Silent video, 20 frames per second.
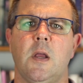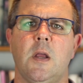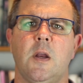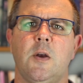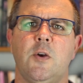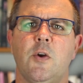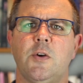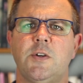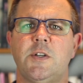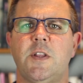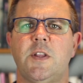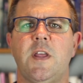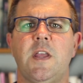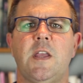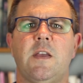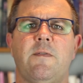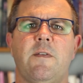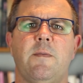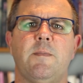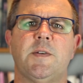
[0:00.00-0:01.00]
not to think
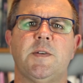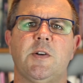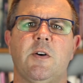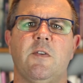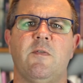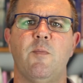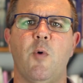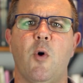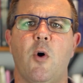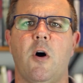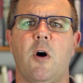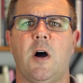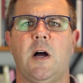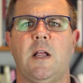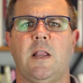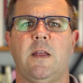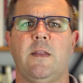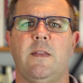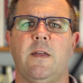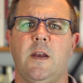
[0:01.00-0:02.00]
of himself more
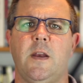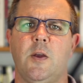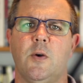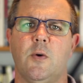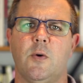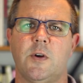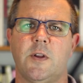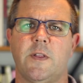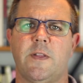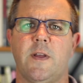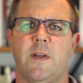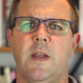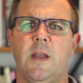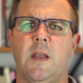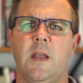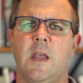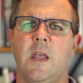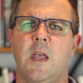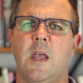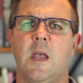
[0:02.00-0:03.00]
highly than he ought to think,
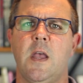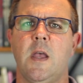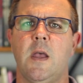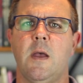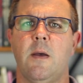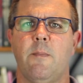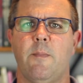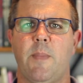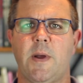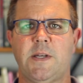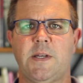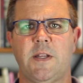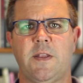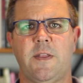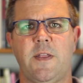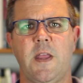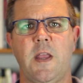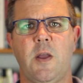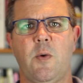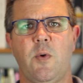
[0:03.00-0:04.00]
but to
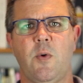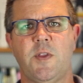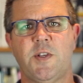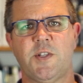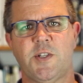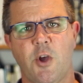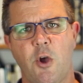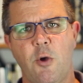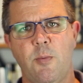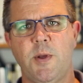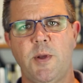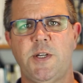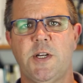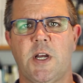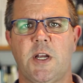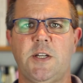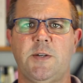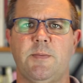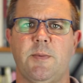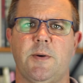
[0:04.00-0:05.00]
think with sober
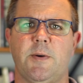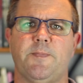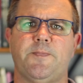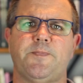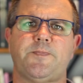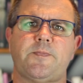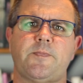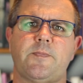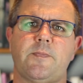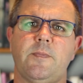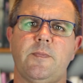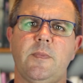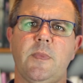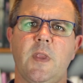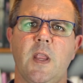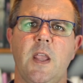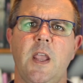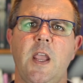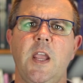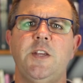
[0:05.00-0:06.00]
judgment
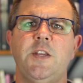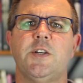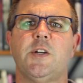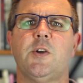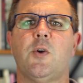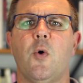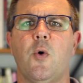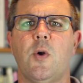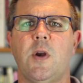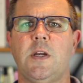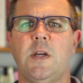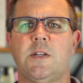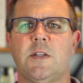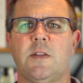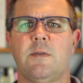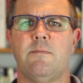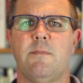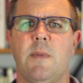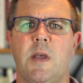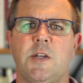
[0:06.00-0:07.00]
each according to the
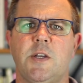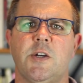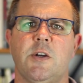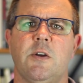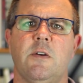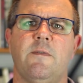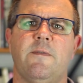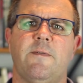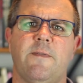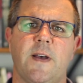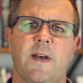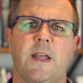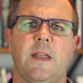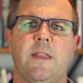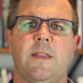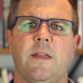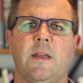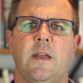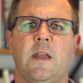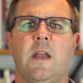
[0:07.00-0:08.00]
measure of
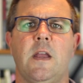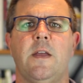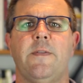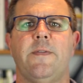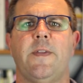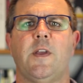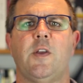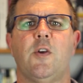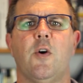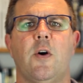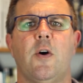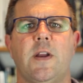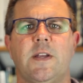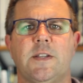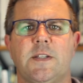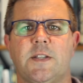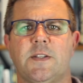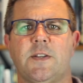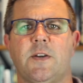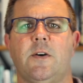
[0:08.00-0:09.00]
faith that God has
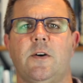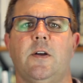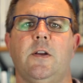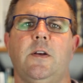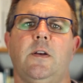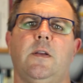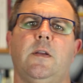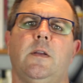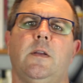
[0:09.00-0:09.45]
assigned.